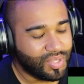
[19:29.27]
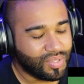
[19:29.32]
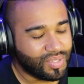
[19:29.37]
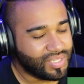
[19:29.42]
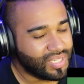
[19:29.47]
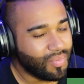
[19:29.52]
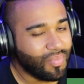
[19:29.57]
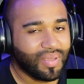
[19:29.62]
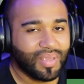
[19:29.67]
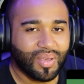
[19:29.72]

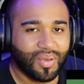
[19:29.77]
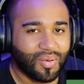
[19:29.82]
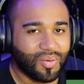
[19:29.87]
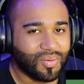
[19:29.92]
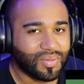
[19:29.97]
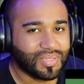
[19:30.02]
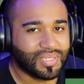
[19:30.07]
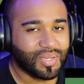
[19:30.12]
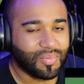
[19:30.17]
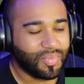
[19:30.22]
Some of
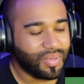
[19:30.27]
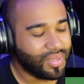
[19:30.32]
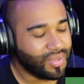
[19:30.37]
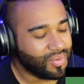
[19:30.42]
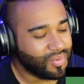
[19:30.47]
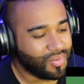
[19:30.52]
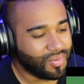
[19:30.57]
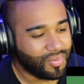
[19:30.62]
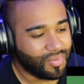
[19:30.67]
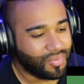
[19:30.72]

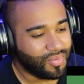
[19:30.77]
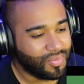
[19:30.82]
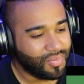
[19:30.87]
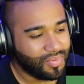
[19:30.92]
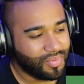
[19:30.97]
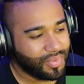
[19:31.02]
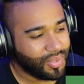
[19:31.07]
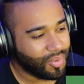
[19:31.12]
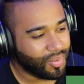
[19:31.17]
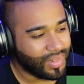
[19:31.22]
your
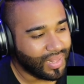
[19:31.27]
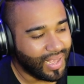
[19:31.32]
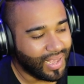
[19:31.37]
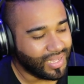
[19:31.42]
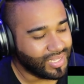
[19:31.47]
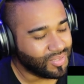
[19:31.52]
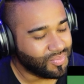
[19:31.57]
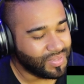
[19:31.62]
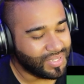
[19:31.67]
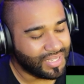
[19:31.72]
lines